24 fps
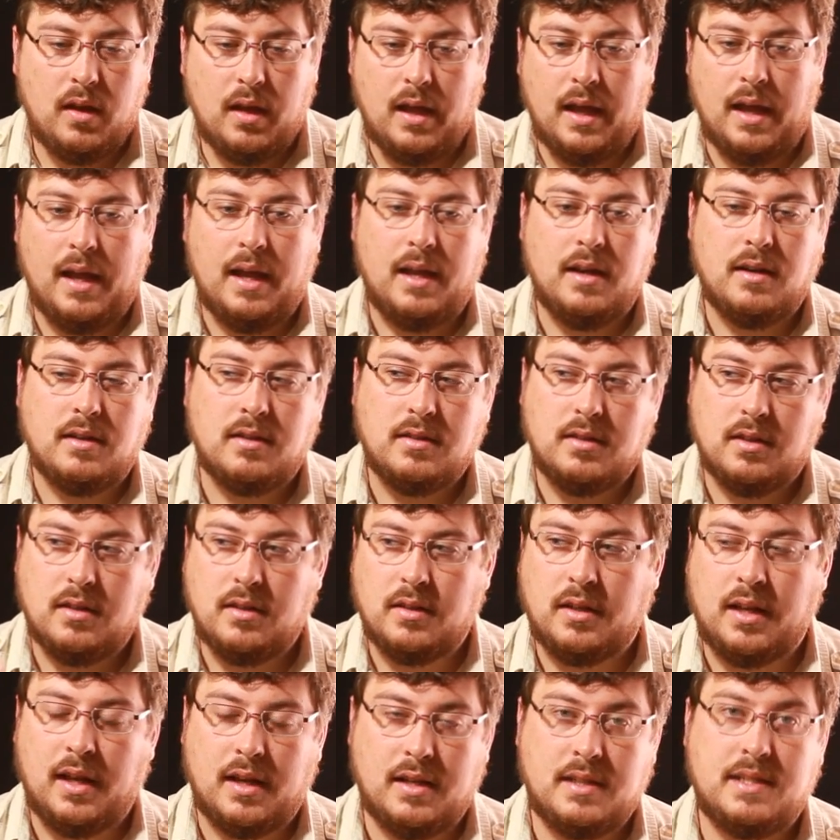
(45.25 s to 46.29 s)
and
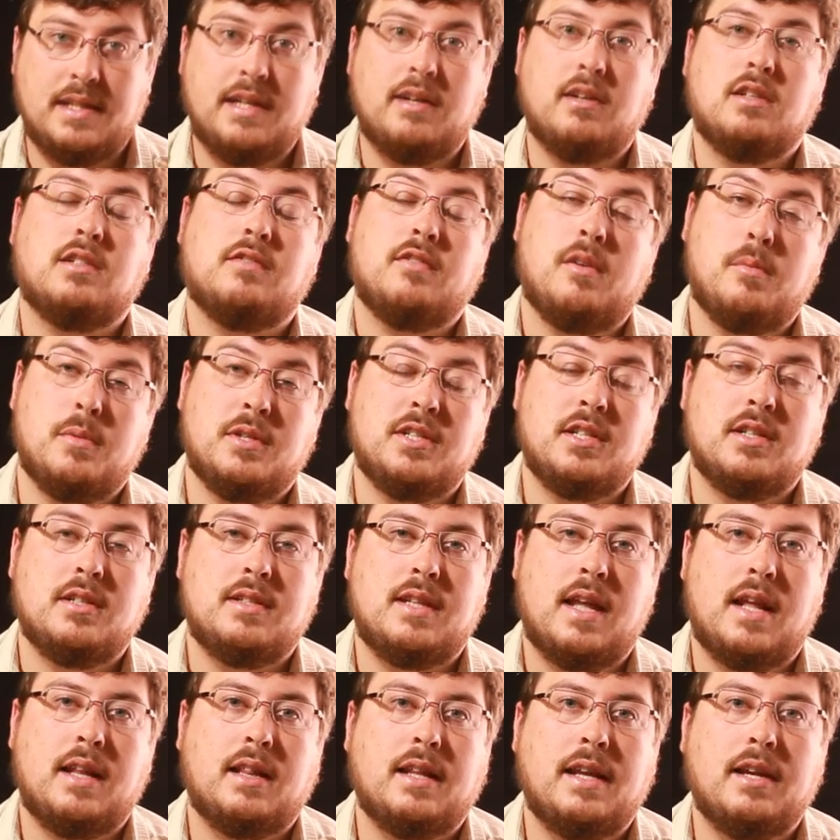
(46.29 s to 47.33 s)
get a series of images
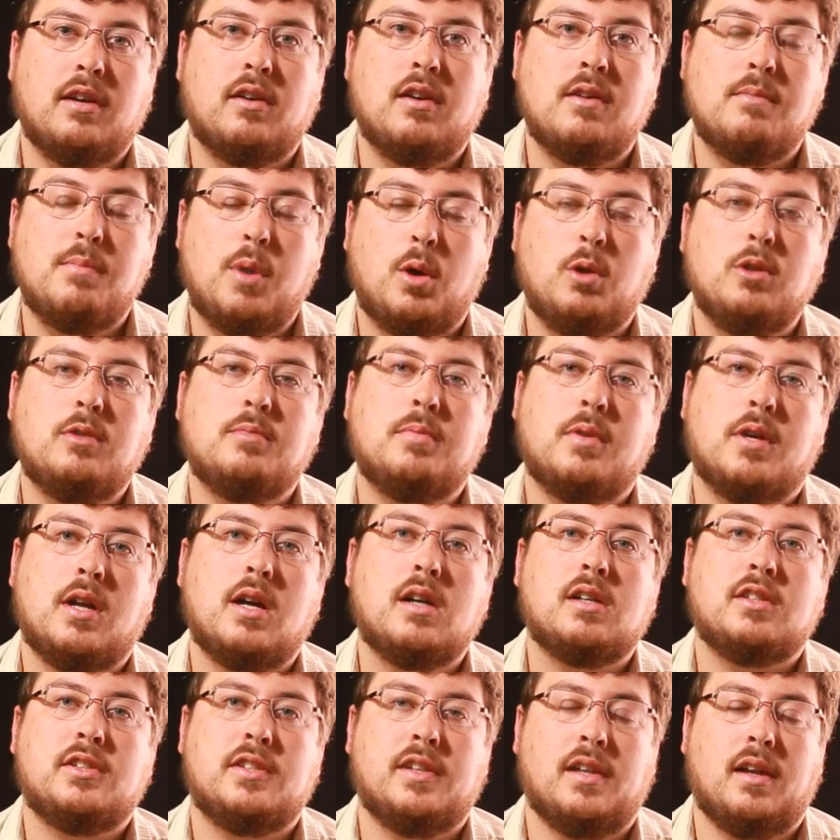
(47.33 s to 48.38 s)
that later in
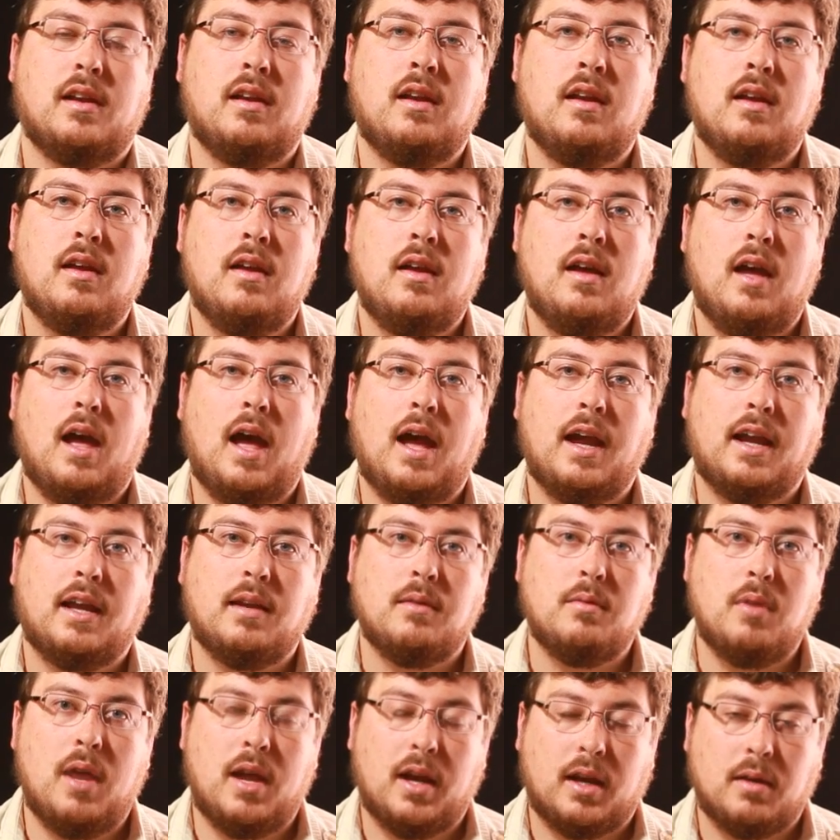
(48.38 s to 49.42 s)
post-production I
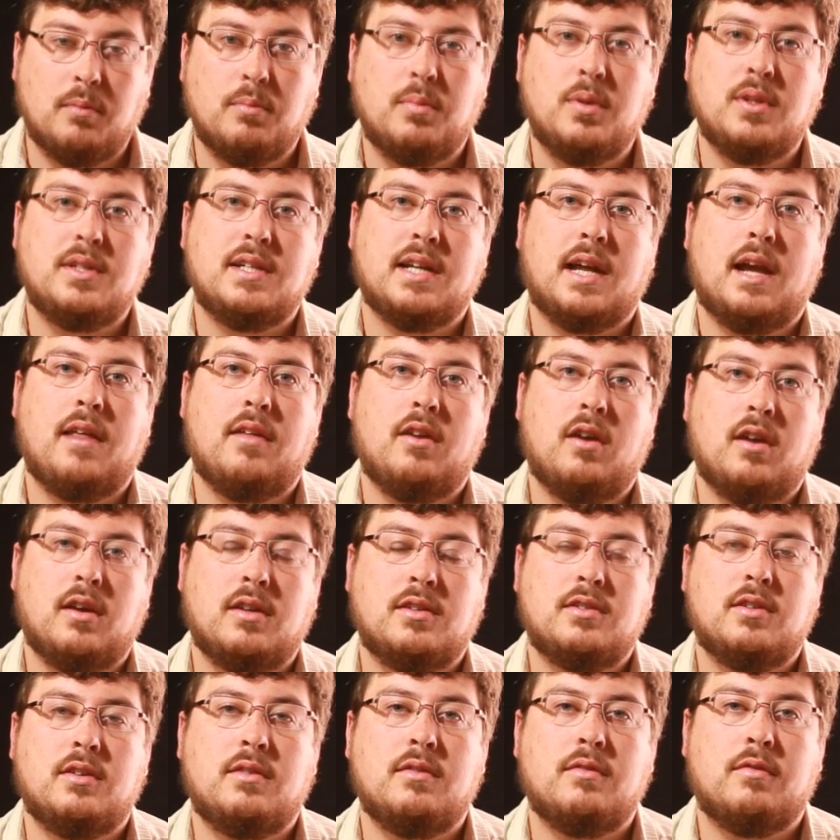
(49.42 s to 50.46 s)
can, I can put together at a
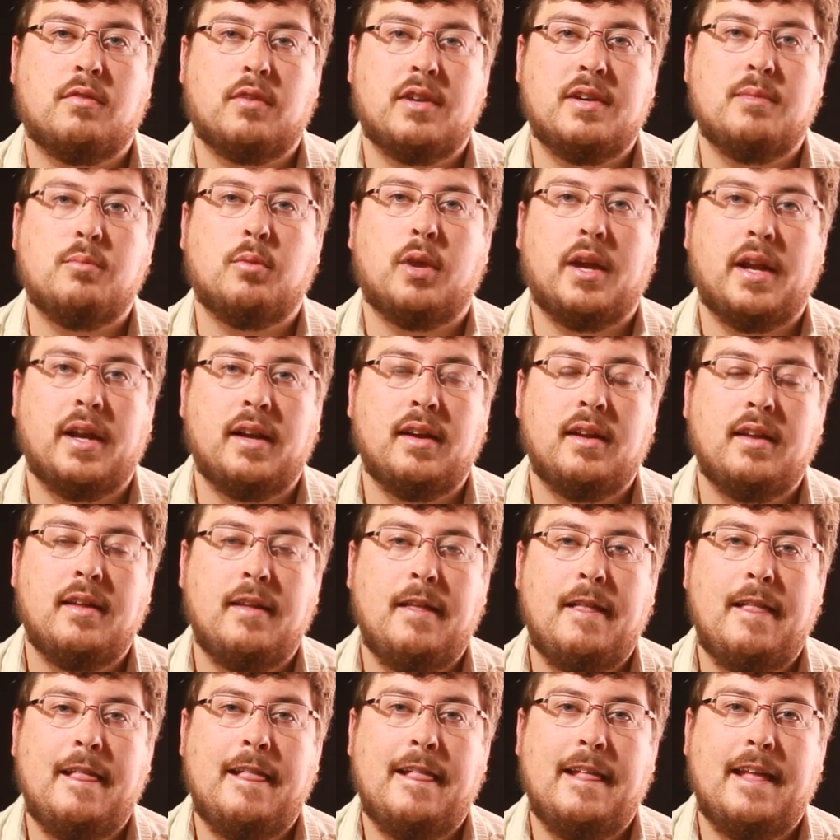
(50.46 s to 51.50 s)
certain frame rate
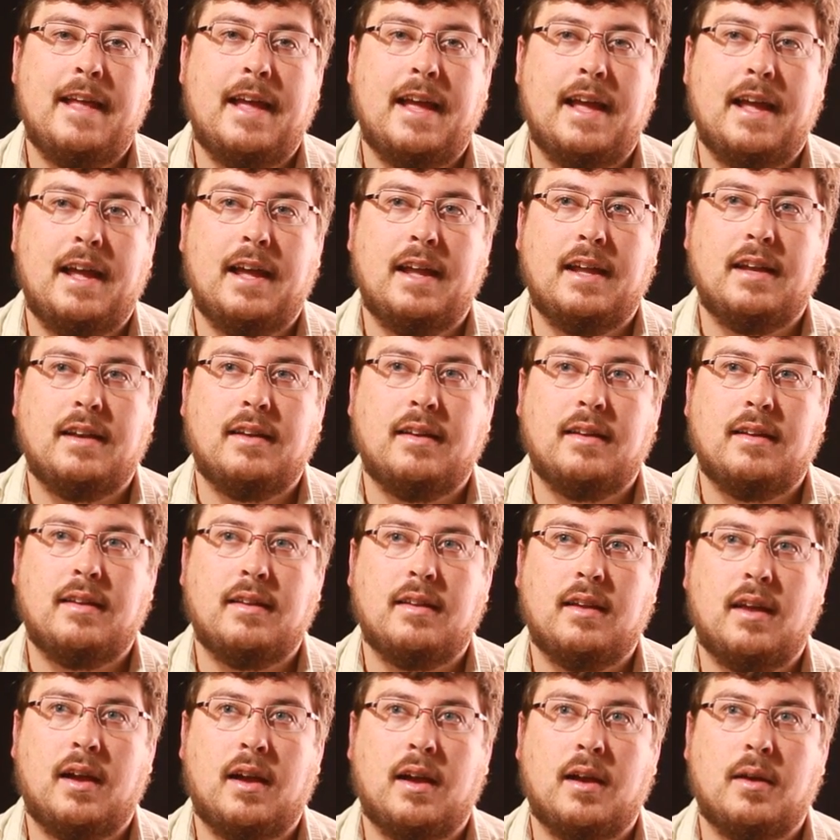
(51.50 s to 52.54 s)
and
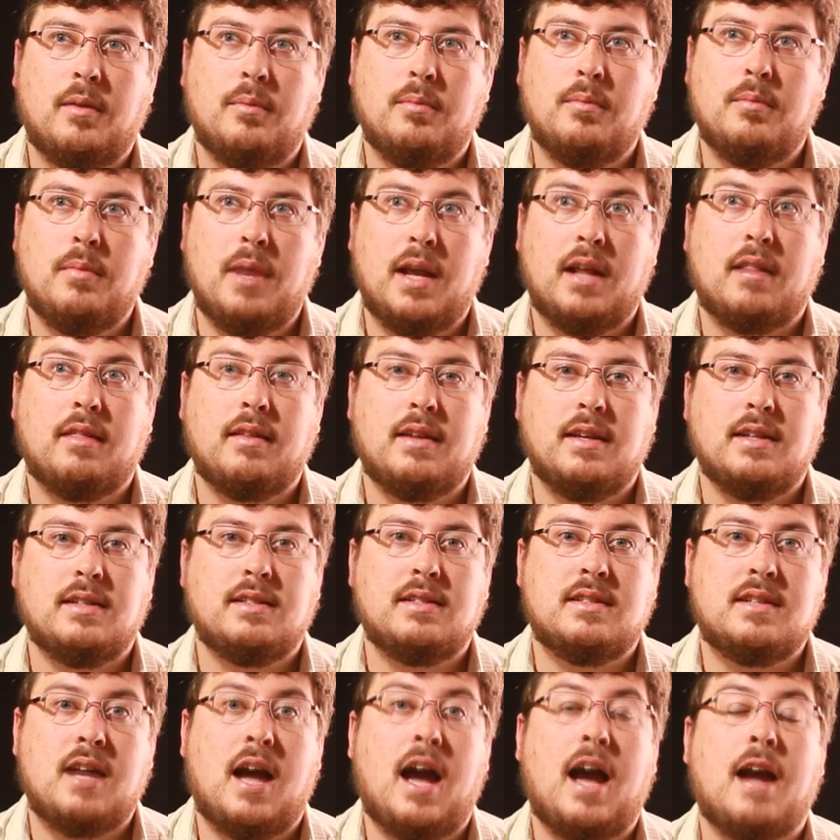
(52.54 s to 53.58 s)
uh, make
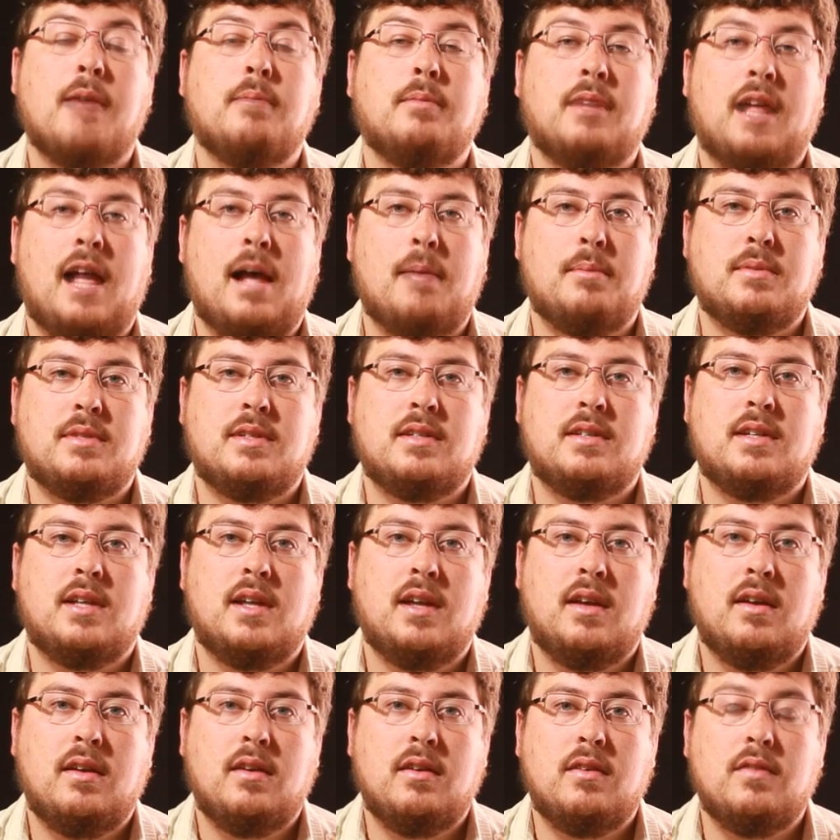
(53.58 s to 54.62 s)
these time-lapse
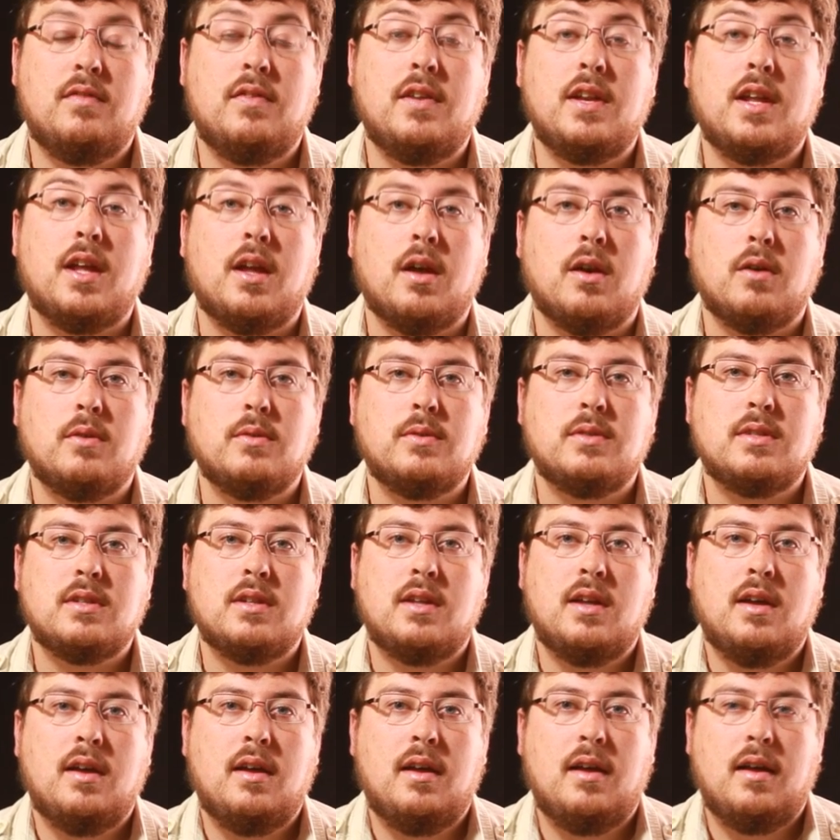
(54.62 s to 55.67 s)
videos.
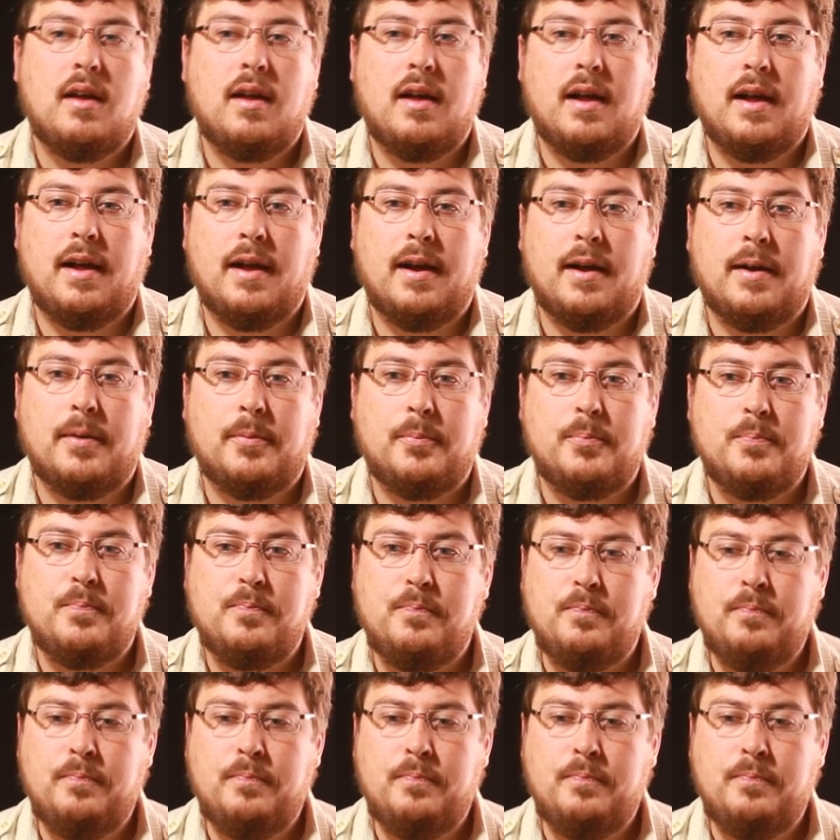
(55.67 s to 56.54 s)
Um,